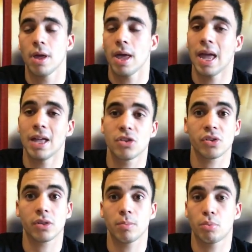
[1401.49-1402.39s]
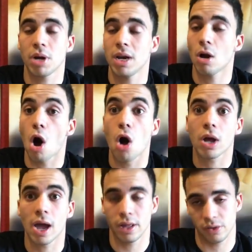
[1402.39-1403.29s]
and just breed all
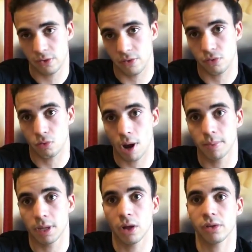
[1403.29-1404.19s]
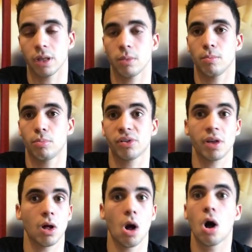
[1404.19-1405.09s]
kinds of different reptiles and
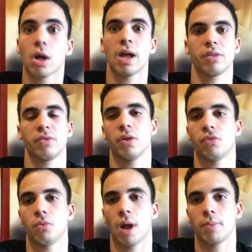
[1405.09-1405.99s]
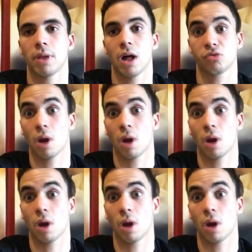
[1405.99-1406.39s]
sell all kinds of different reptiles.